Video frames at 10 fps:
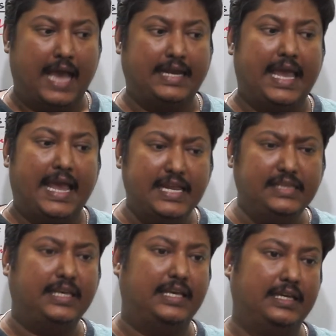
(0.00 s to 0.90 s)
And
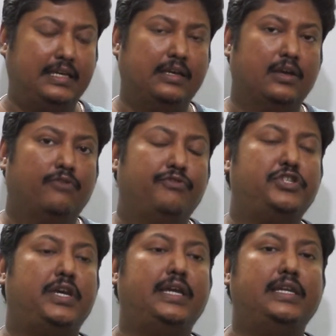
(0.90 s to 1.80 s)
anything
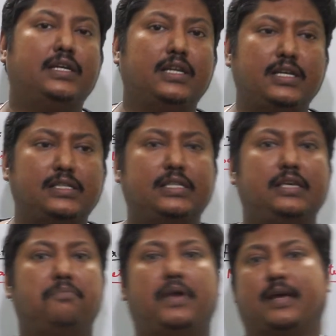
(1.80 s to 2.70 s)
which increase
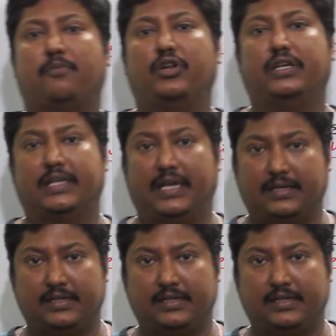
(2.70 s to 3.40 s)
the metabolic rate,